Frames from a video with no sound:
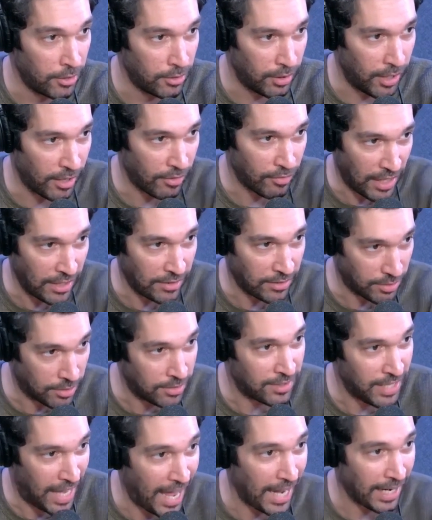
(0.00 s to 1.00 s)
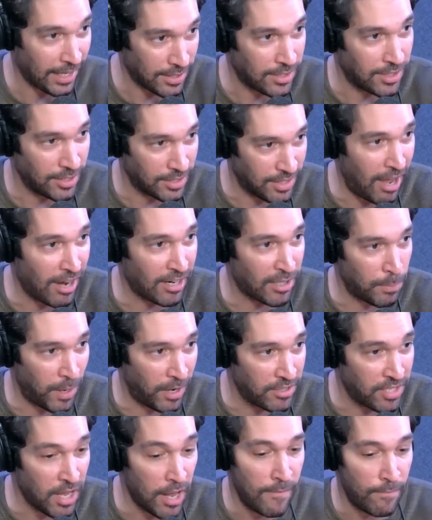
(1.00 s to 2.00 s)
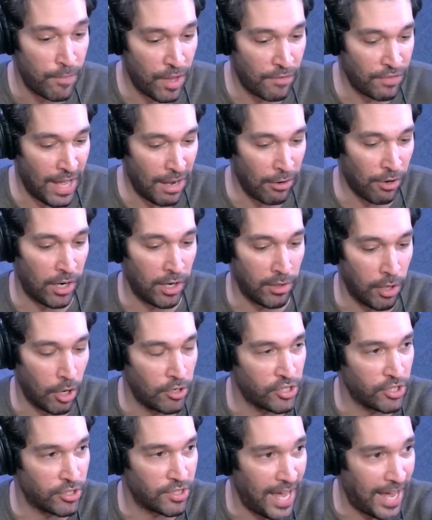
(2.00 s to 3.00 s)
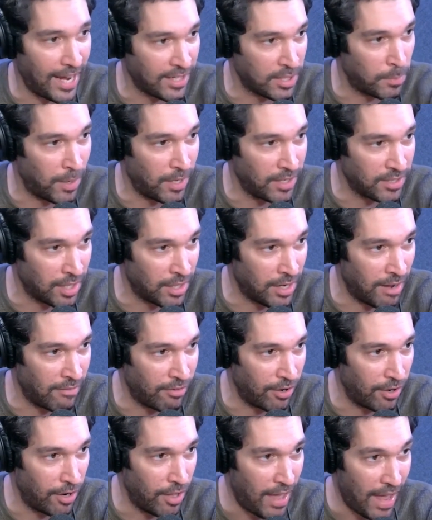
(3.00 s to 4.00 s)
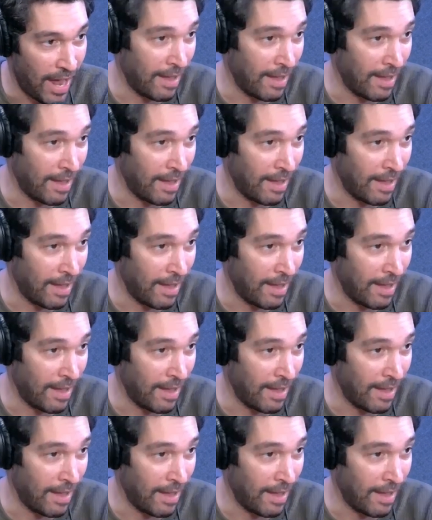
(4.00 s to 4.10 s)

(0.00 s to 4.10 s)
like they tax the taxpayers, they've now got a larger tax base than ever.